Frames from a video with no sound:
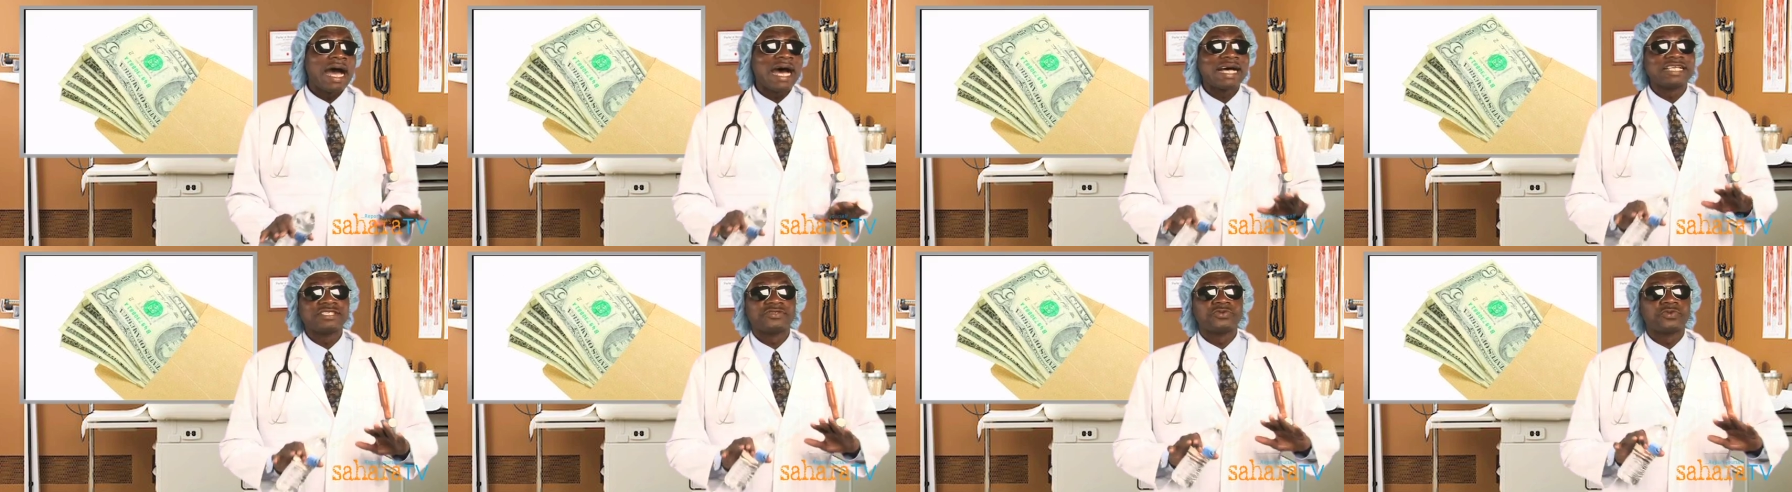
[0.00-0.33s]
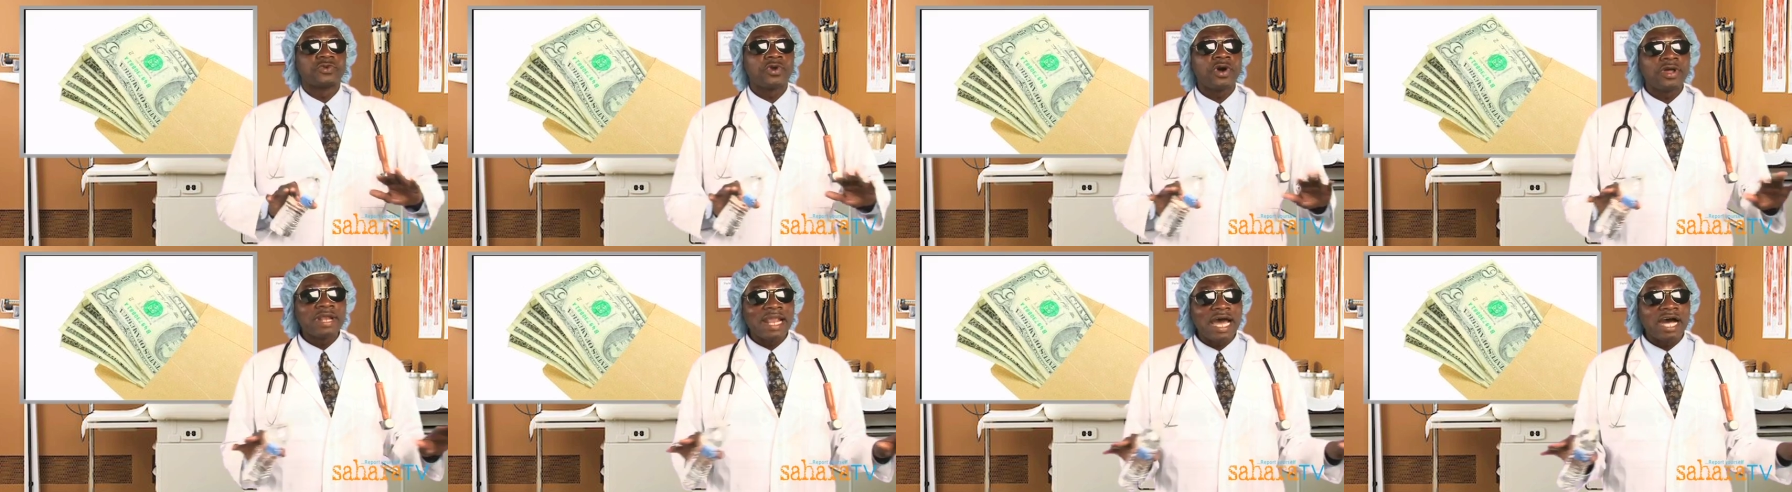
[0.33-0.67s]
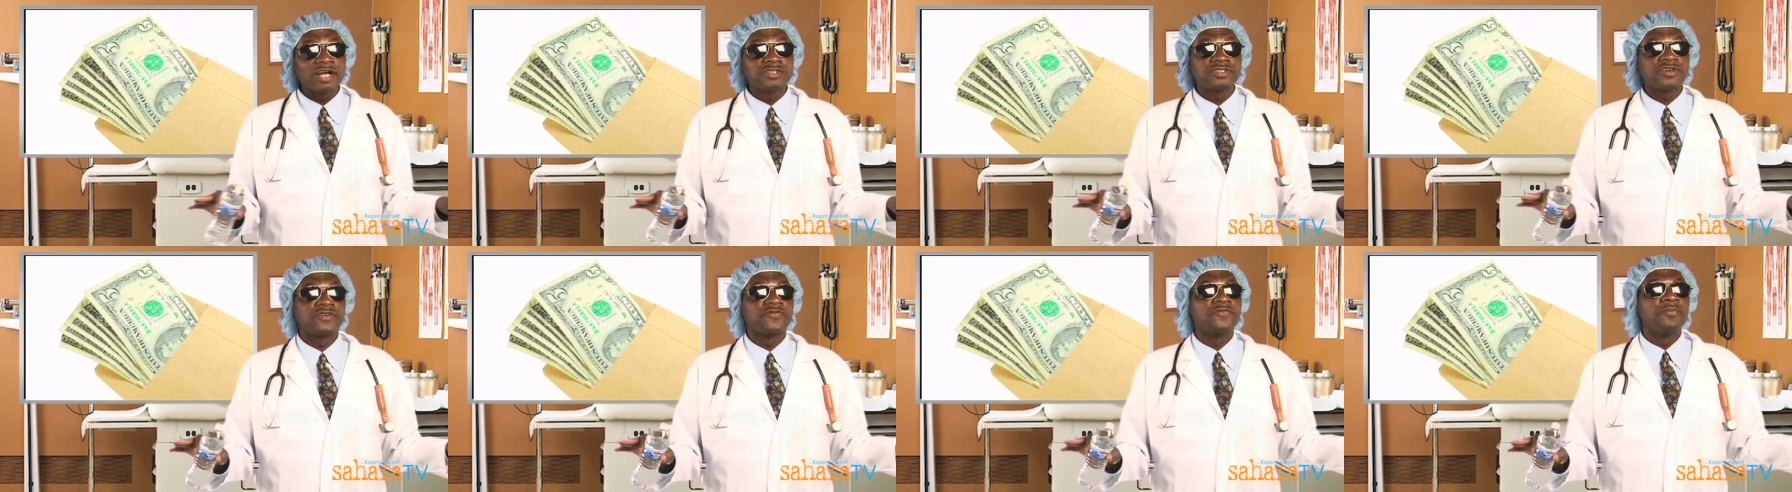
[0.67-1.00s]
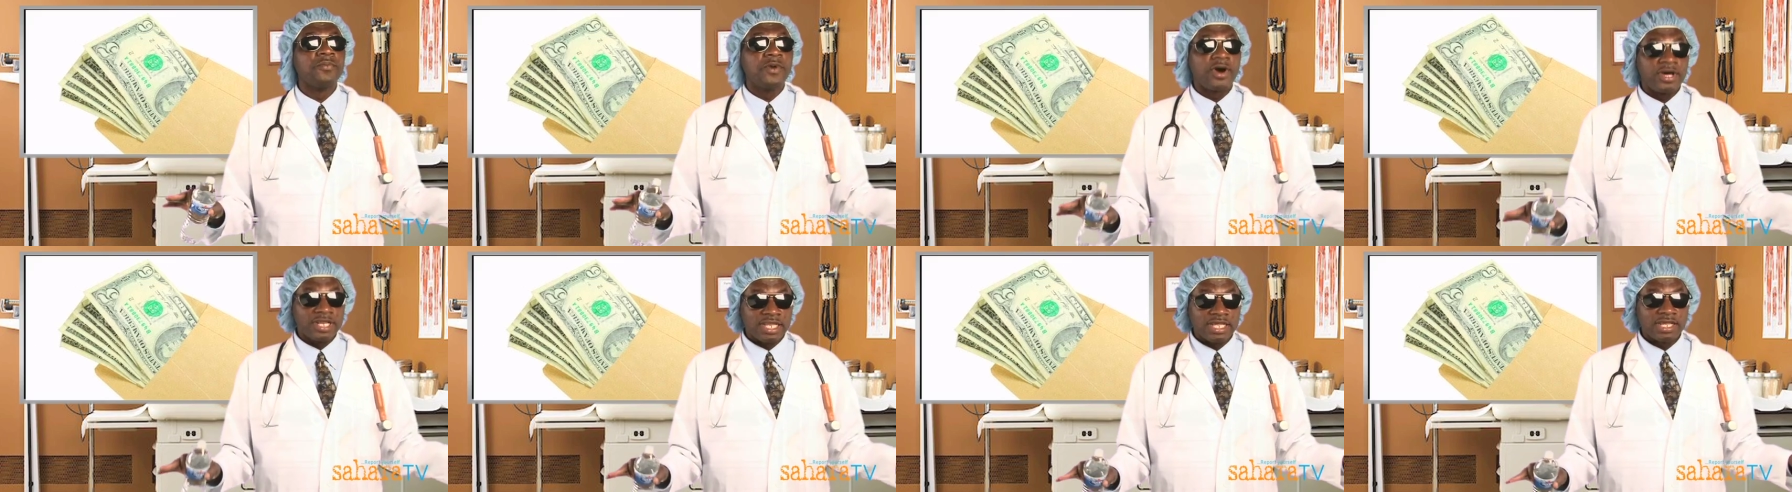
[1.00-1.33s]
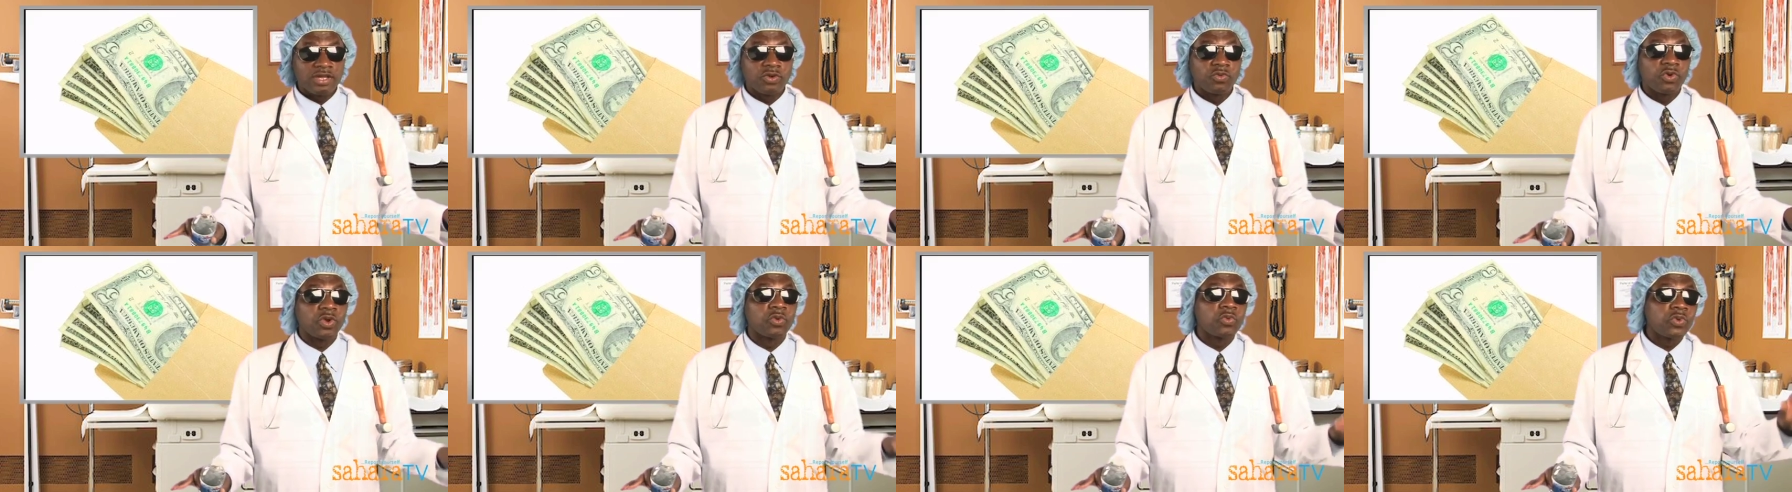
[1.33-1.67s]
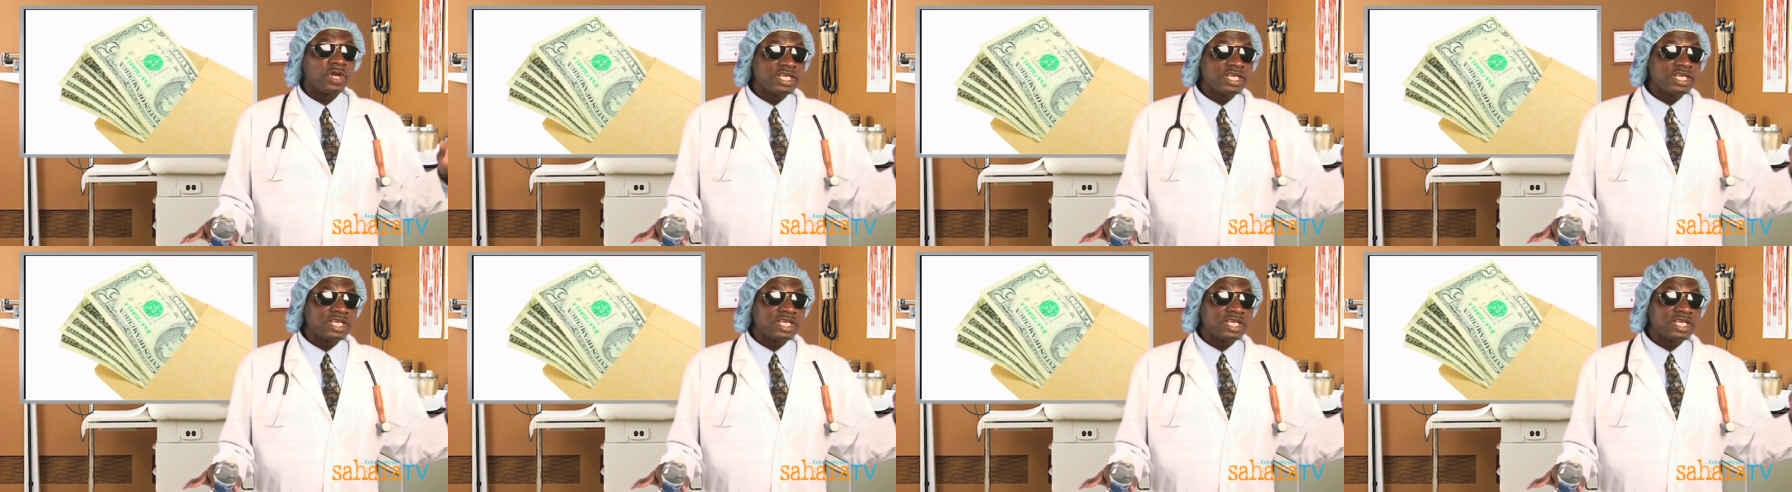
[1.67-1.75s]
has run out of money with